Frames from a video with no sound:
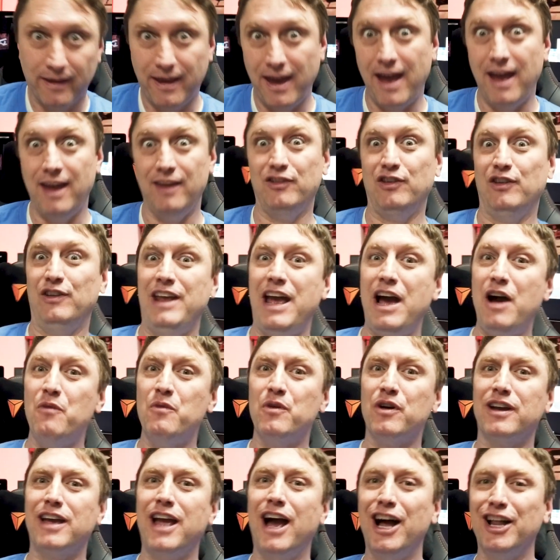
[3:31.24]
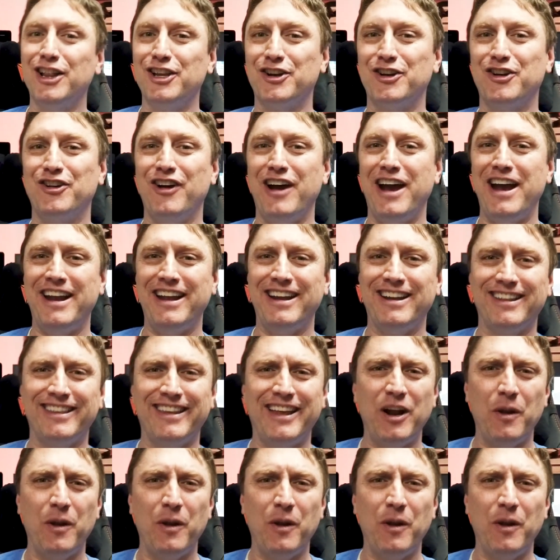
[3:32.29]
Okay, so now we're color graded,